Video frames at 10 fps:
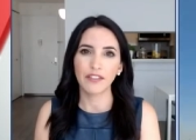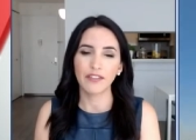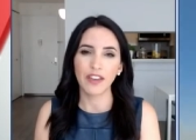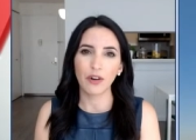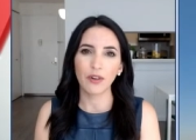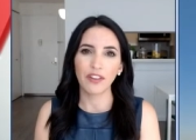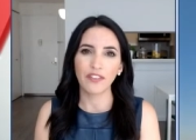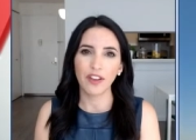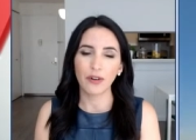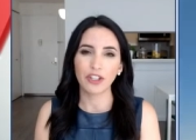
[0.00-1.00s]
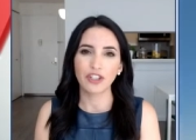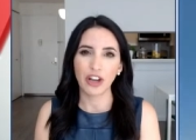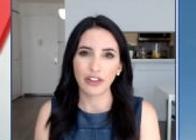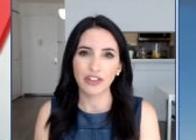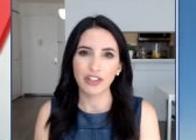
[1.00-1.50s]
very, very
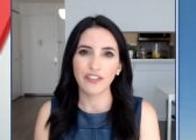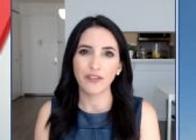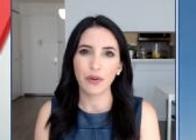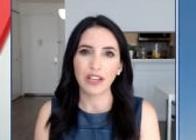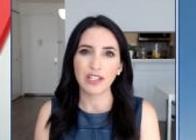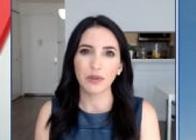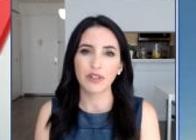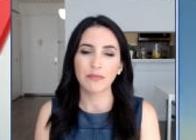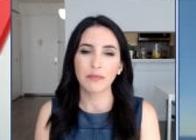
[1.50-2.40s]
challenging for Israel's